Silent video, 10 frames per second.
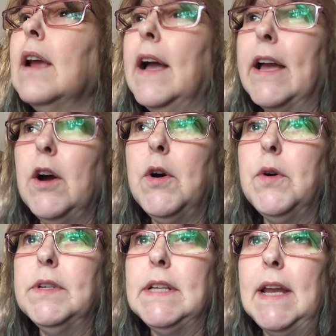I
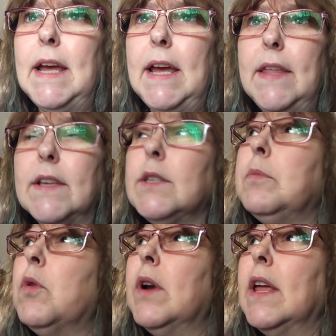go today, this
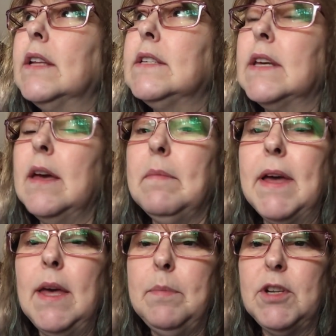morning, to get my
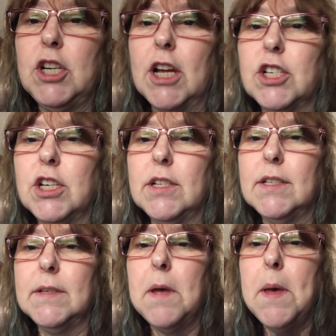hip
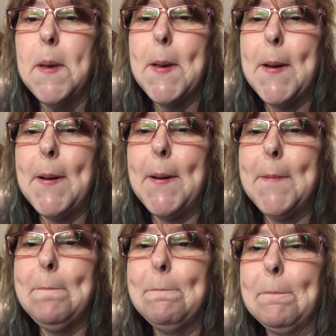injections.
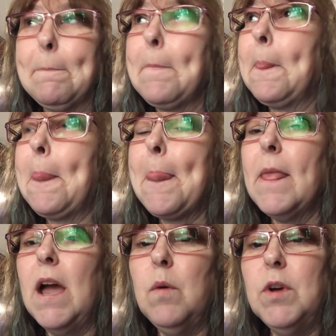Um,
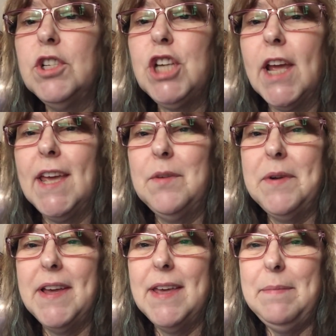I will check in
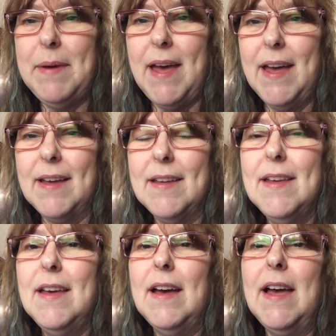when I get back.
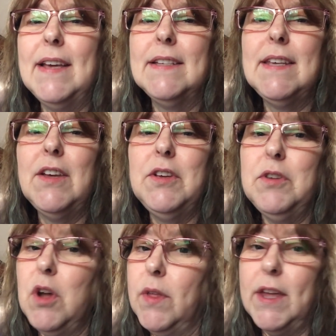I can tell you,
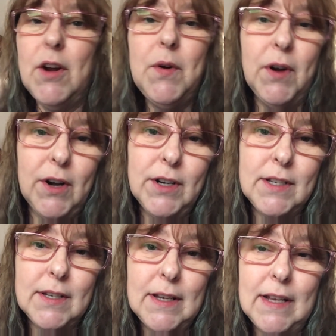no, they don't
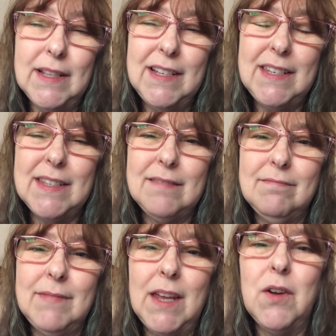hurt. At least
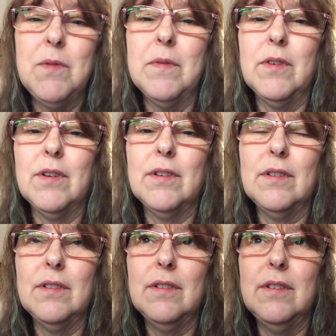they don't,
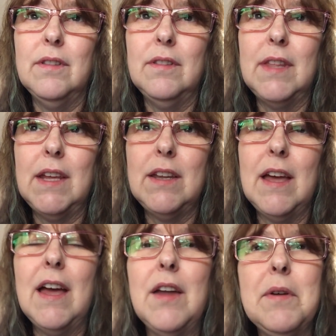they,
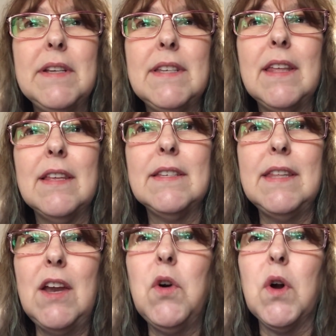how do I say this?
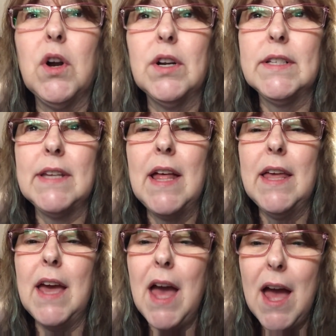They don't hurt. It's not
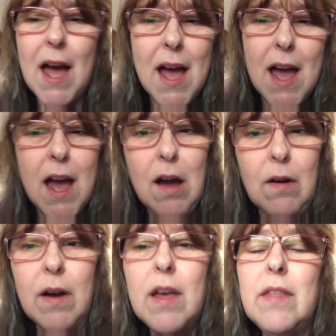like,
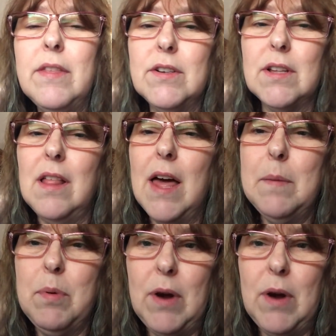ow! There's a lot of